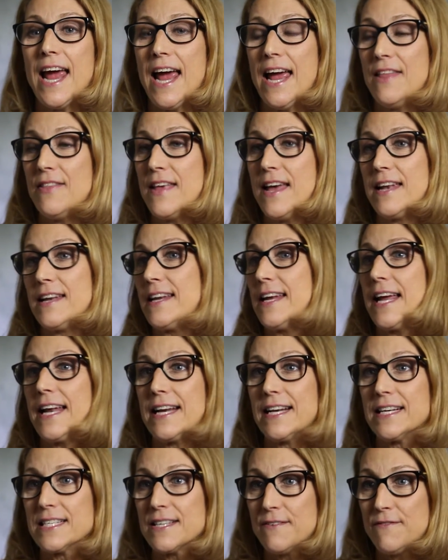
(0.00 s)
and then
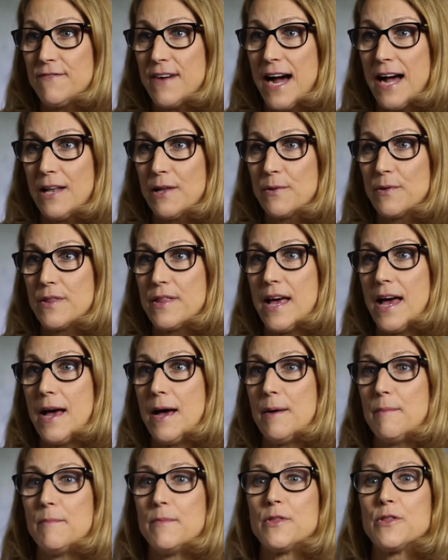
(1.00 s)
getting to follow
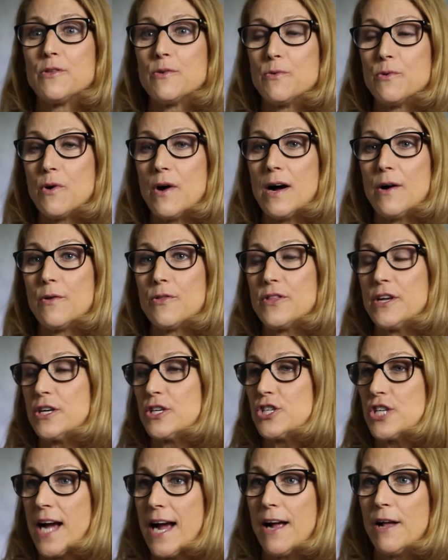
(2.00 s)
them throughout their
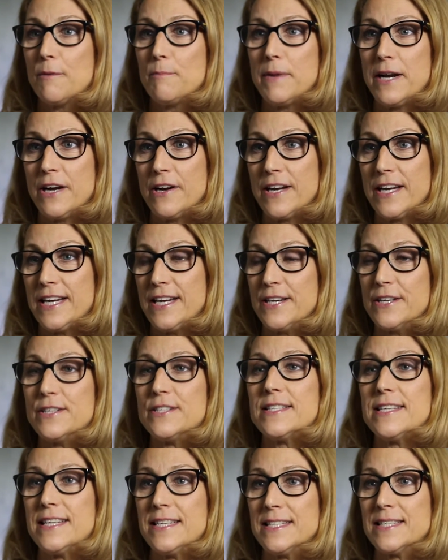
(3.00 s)
childbearing
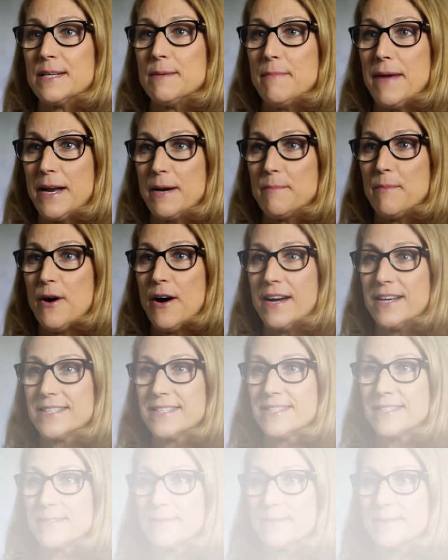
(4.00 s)
years into menopause.